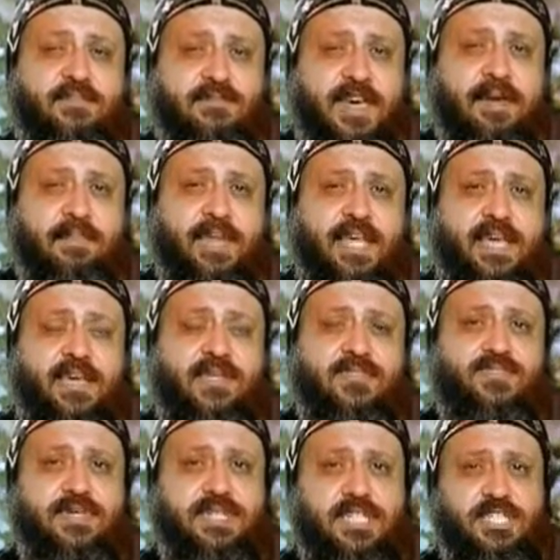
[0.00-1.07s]
family
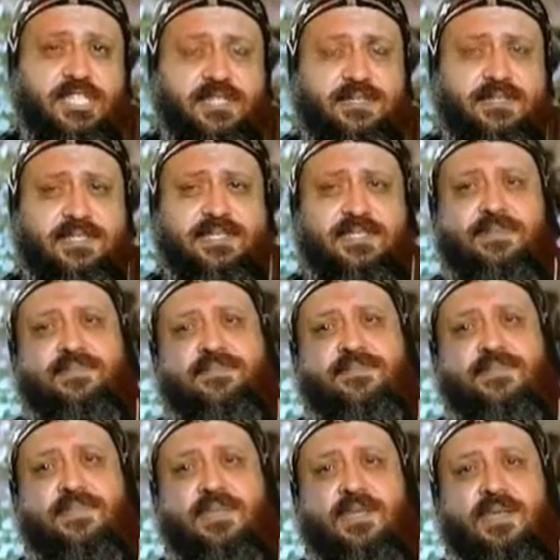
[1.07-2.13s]
traditions,
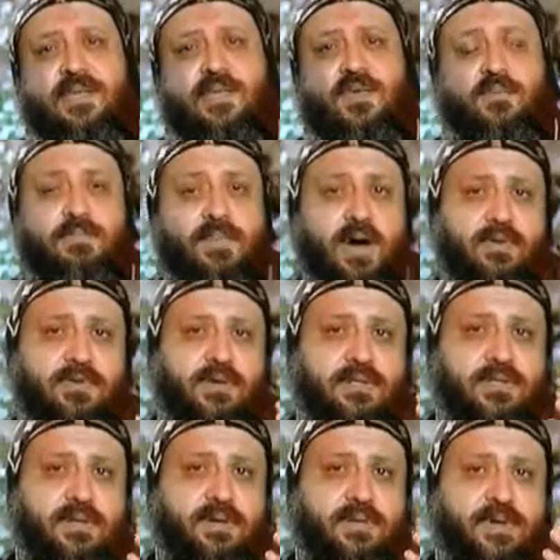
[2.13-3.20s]

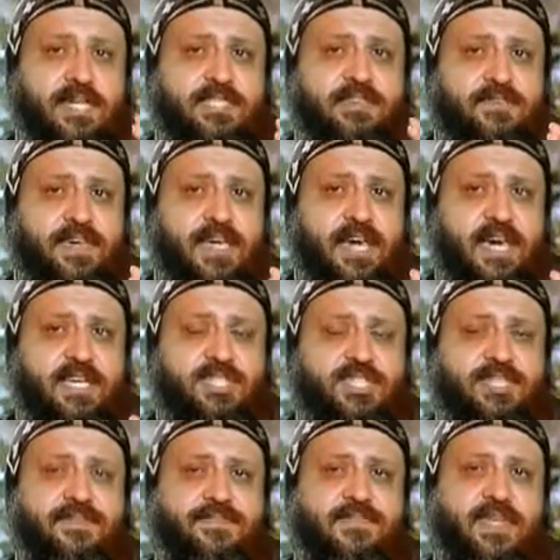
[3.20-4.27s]
moral
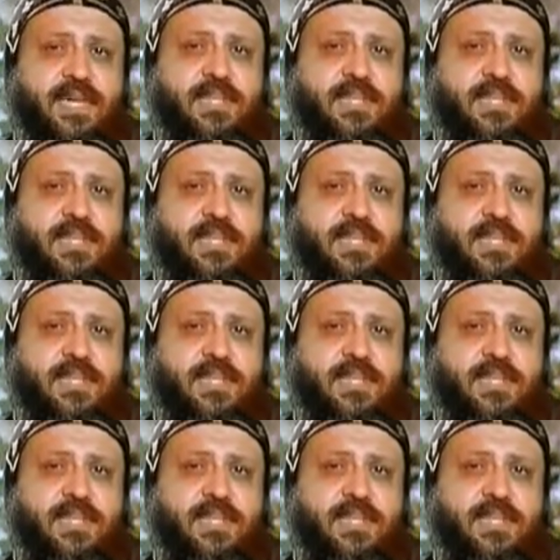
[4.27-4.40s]
rectification,